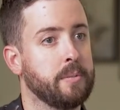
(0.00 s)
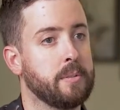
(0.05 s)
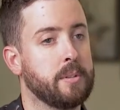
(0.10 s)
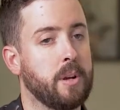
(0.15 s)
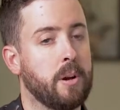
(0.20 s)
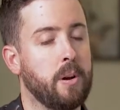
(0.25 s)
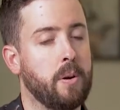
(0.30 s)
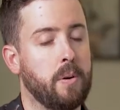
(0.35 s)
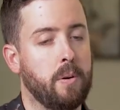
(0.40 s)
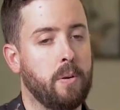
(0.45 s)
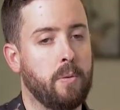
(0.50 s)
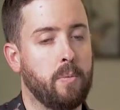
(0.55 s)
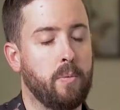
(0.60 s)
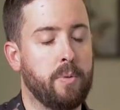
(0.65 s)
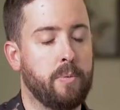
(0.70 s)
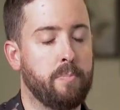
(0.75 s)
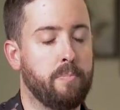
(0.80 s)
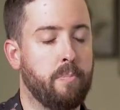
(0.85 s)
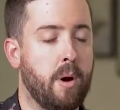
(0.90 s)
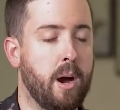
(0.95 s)
So
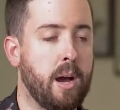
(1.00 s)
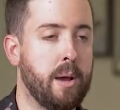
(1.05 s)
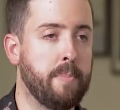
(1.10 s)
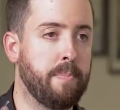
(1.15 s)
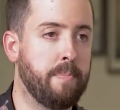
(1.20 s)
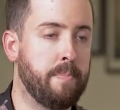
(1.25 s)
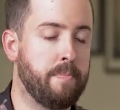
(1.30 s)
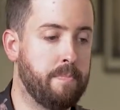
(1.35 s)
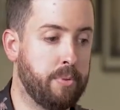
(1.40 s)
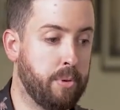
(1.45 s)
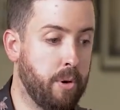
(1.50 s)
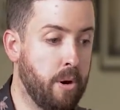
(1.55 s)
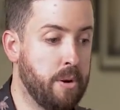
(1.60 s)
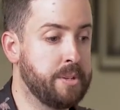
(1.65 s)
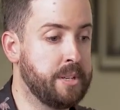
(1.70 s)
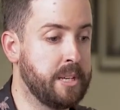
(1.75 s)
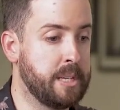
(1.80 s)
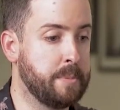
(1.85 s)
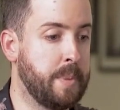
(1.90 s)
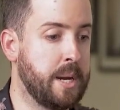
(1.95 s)
my
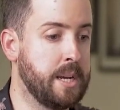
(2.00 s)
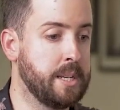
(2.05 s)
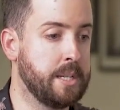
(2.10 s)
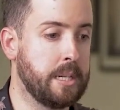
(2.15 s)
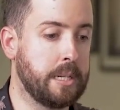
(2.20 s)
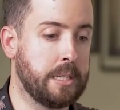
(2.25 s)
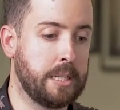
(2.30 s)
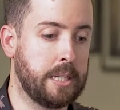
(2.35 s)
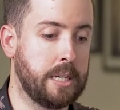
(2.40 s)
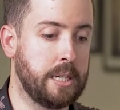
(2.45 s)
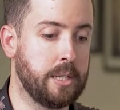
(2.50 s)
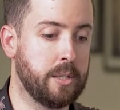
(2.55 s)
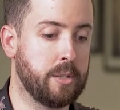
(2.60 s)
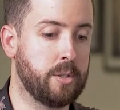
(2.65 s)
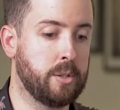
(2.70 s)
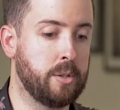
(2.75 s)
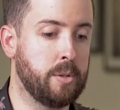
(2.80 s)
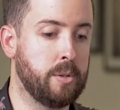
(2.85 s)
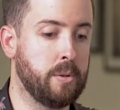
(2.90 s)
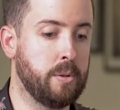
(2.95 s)
process basically is
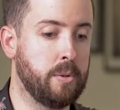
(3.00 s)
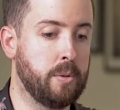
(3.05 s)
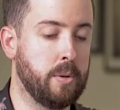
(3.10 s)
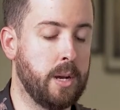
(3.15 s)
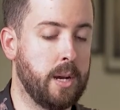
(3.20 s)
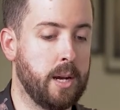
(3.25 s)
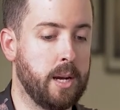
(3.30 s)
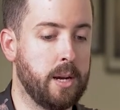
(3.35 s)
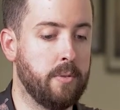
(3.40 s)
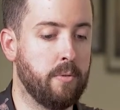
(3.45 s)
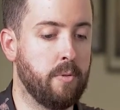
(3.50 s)
to uh,